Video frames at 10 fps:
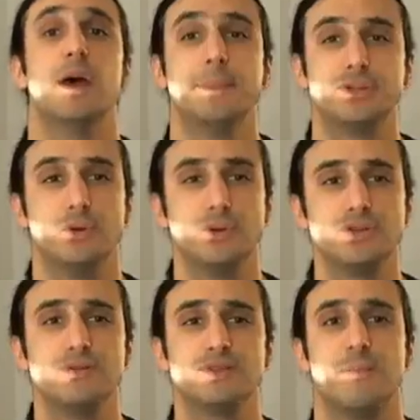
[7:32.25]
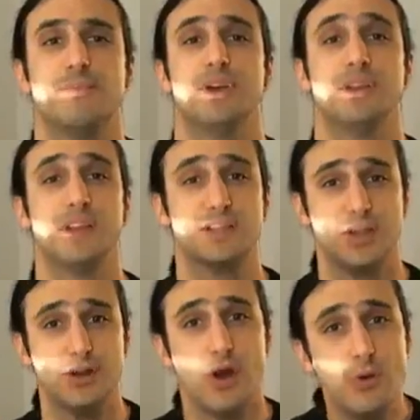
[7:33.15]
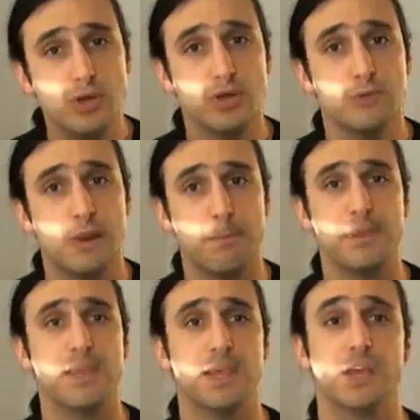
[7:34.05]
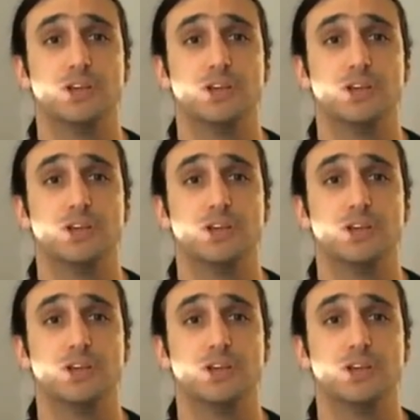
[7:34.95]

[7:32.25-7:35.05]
but also something that no human being